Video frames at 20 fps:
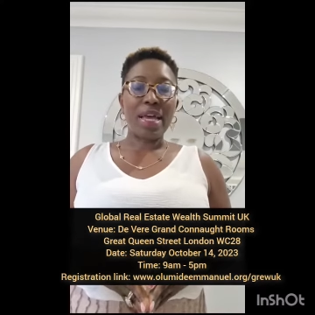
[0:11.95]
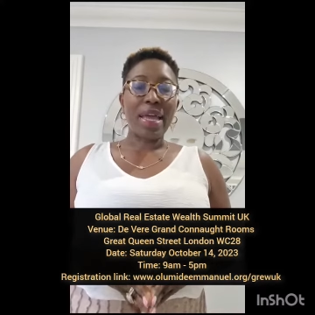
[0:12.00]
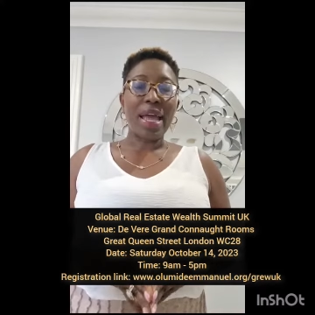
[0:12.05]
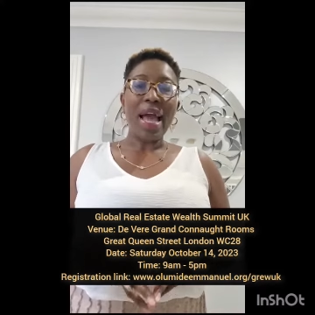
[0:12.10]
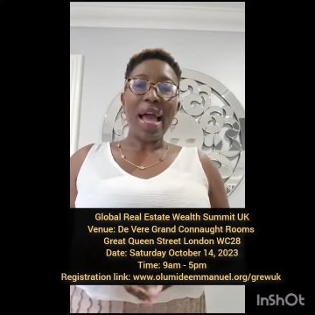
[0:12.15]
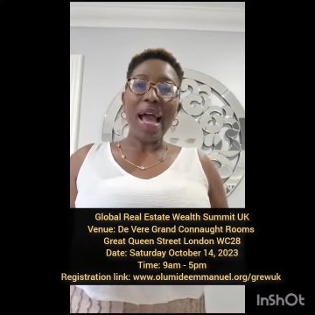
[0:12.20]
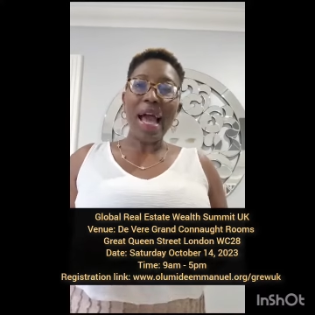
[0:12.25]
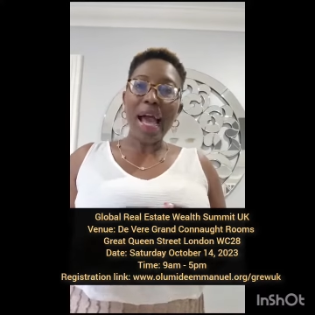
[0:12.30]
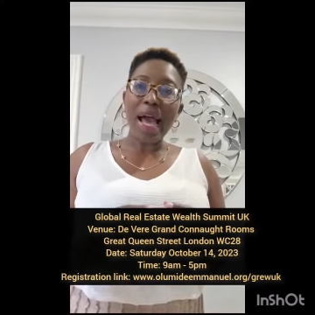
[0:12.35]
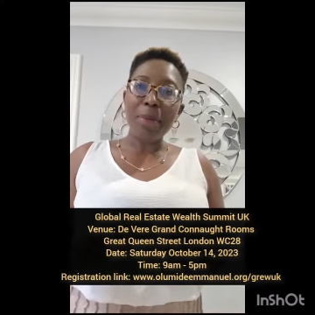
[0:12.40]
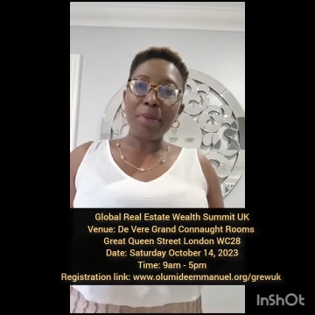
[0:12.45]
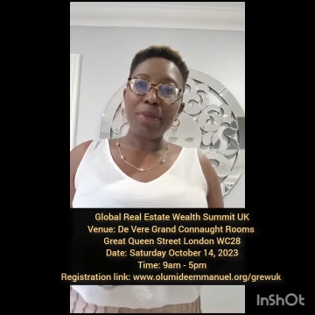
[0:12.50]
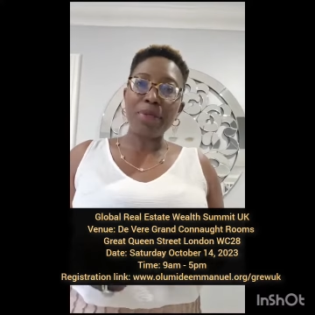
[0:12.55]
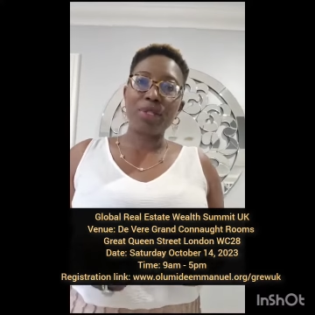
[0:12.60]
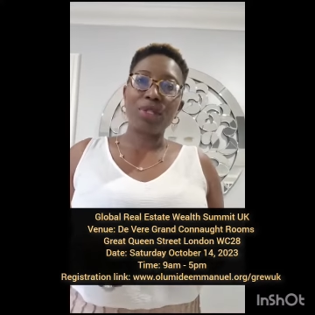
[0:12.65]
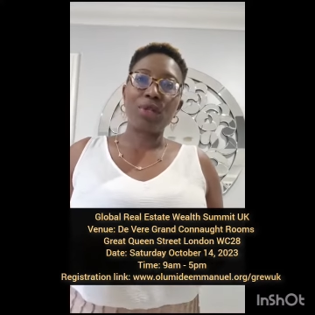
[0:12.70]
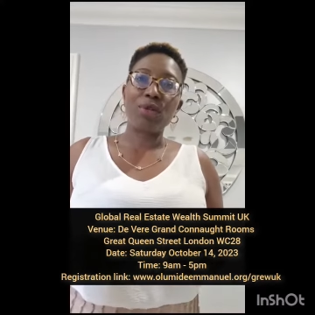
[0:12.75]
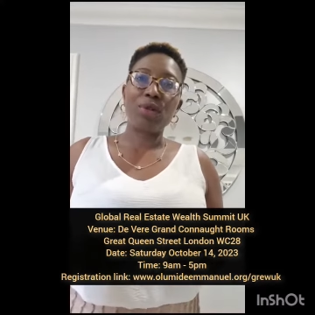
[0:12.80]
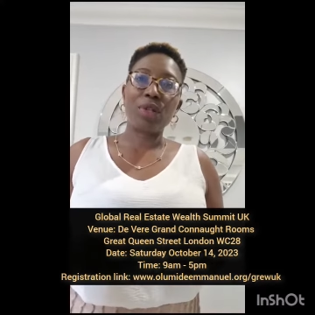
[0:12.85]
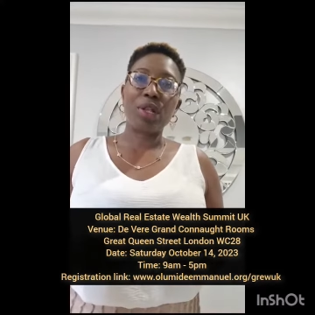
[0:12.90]
I
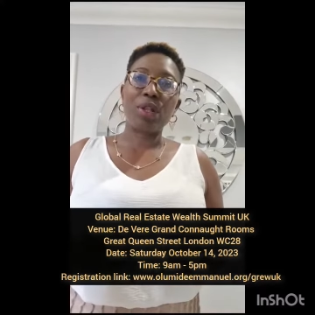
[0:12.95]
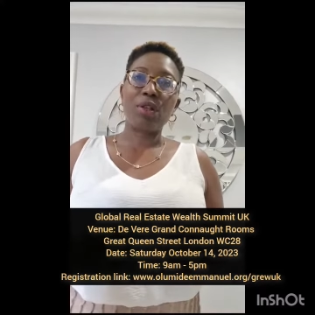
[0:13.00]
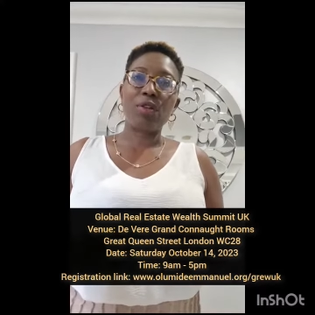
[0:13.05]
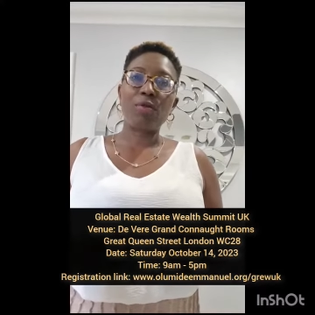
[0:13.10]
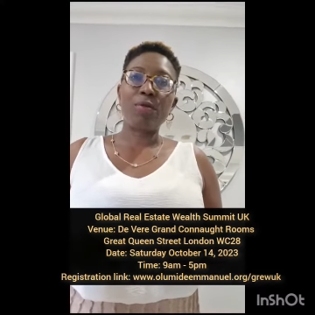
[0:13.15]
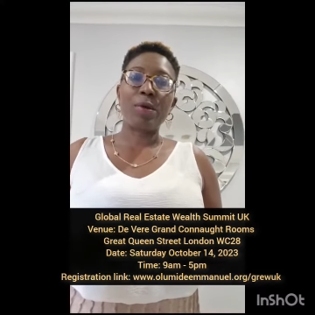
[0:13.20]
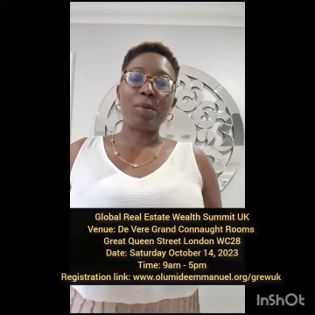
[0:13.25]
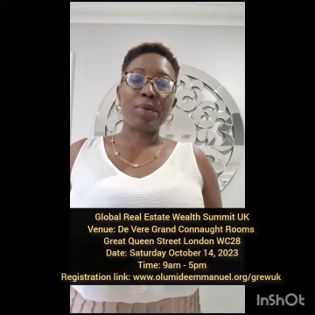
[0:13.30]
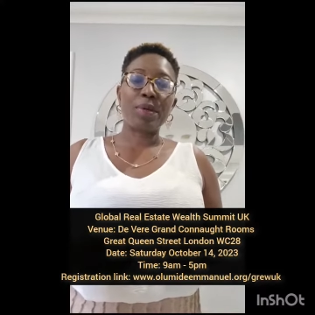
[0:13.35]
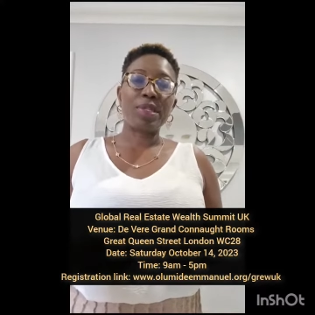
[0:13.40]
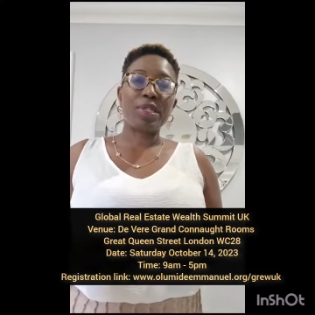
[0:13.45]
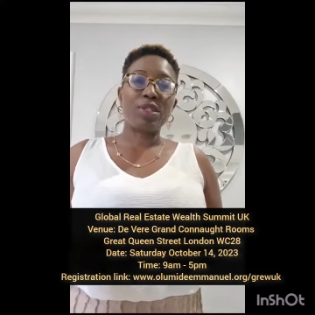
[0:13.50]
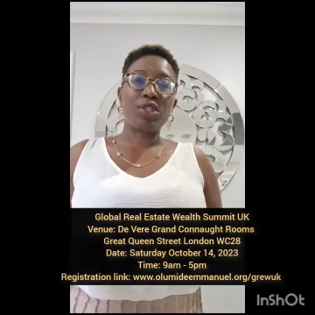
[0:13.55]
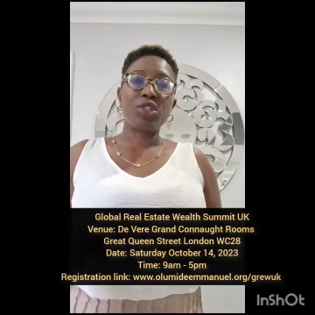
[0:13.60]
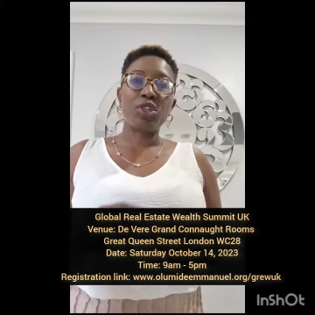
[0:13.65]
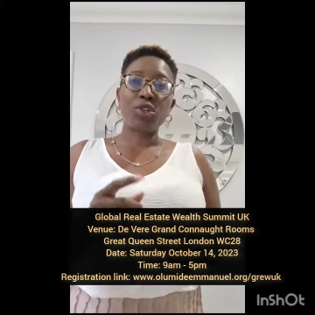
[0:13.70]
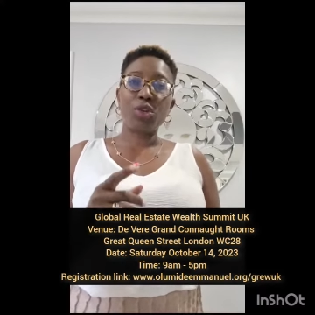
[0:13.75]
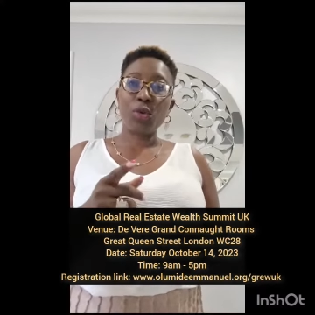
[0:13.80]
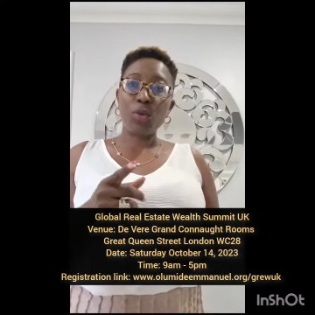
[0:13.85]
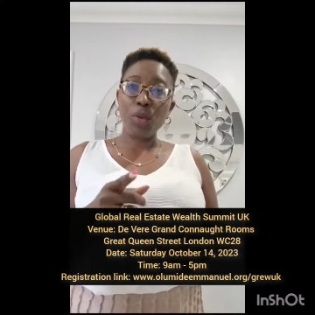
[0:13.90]
absolutely love property.
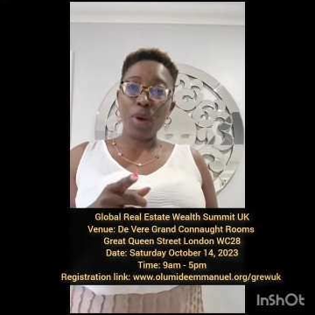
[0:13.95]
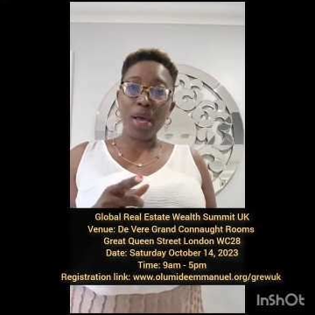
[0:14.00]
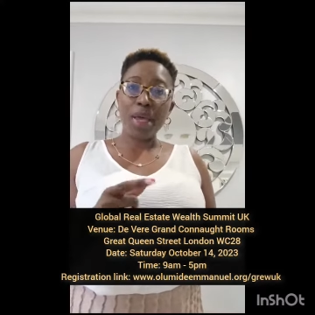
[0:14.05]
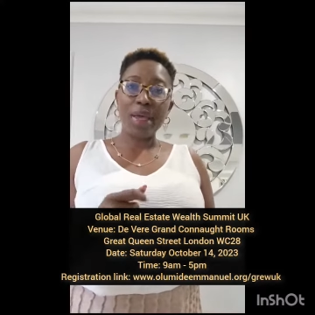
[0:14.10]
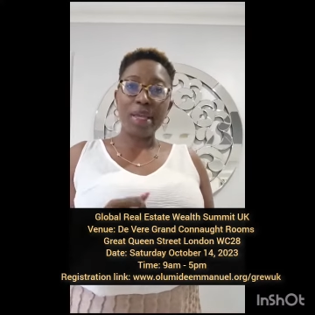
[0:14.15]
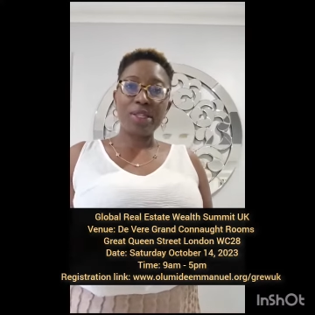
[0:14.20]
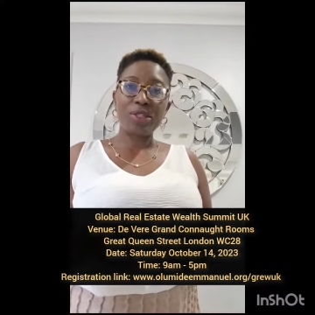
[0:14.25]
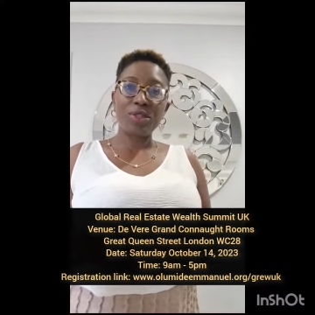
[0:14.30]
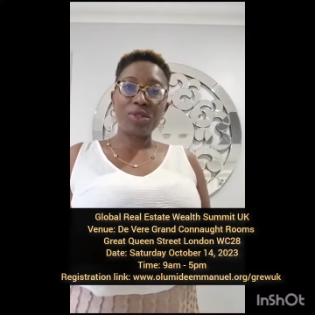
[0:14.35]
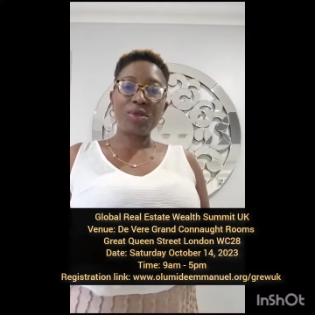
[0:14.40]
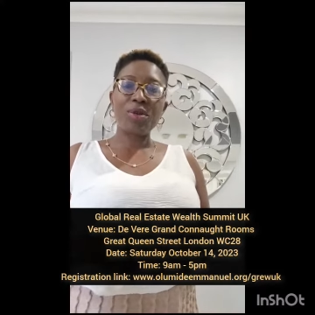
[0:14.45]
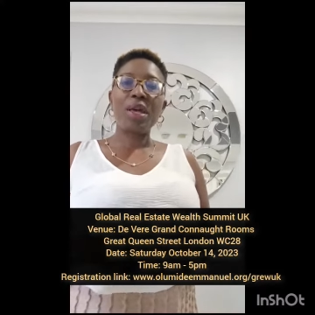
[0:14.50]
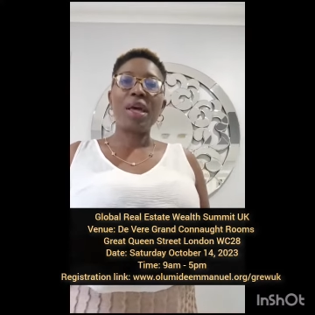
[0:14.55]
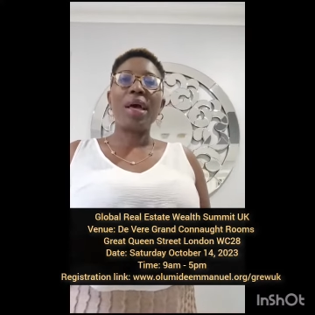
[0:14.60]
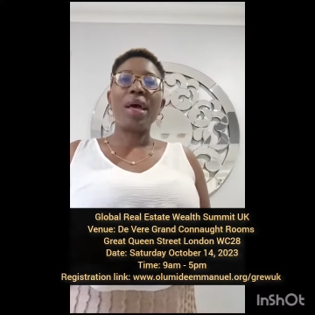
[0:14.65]
Do you know why I do?